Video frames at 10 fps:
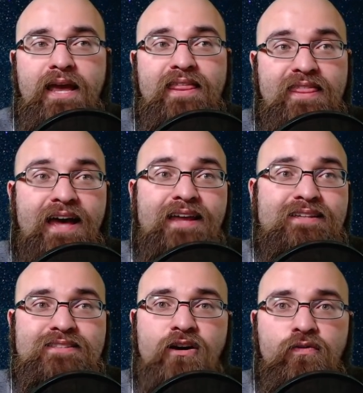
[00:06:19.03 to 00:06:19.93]
And that in
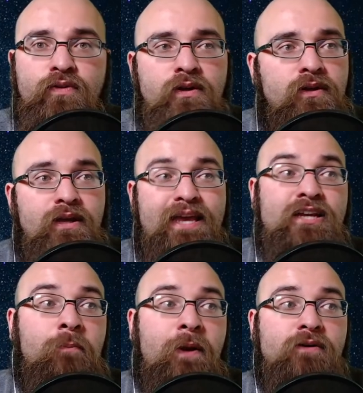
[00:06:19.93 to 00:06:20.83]
itself, in
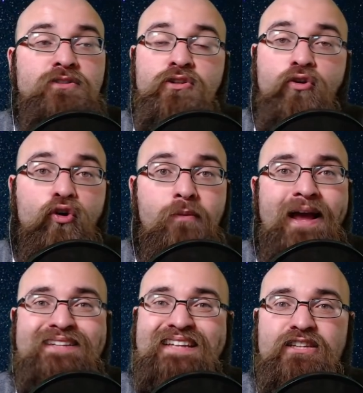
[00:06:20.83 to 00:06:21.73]
comparison to
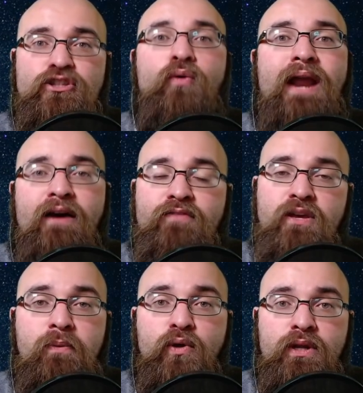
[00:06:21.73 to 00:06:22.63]
quarterbacks that don't have the
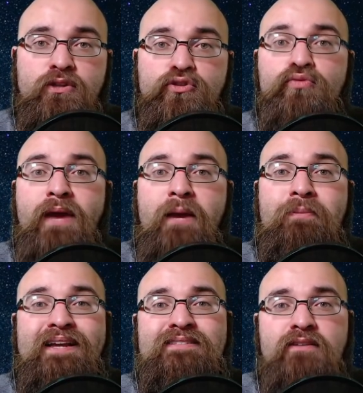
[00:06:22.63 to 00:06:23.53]
ability to make
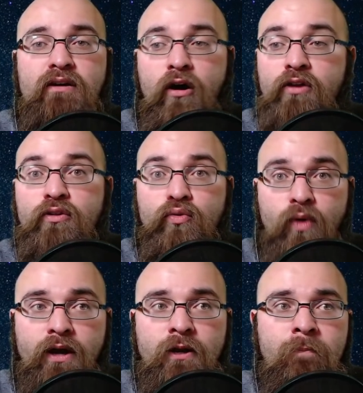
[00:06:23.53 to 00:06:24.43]
plays on the
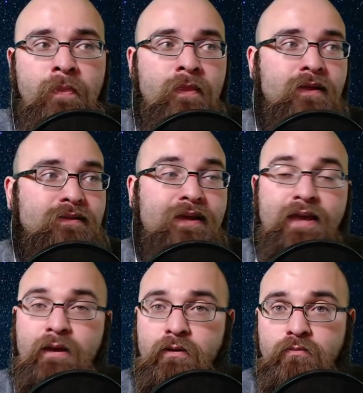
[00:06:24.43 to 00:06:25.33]
run, like
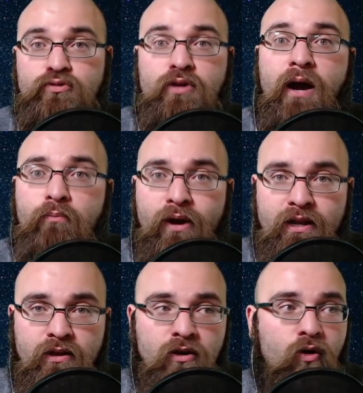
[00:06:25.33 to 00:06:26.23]
a Tom
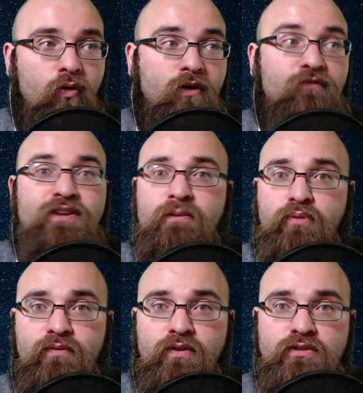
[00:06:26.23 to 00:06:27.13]
Brady or a Phillip
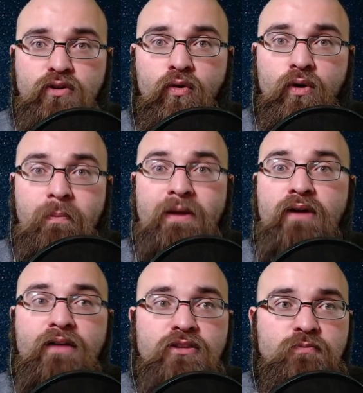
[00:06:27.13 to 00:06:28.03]
Rivers or a Ben
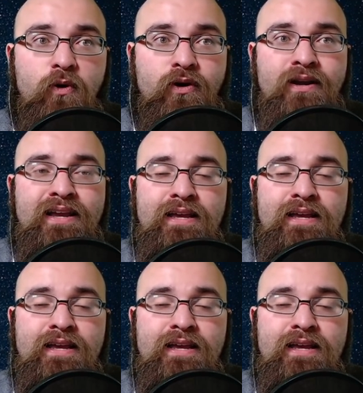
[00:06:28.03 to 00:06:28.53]
Roethlisberger,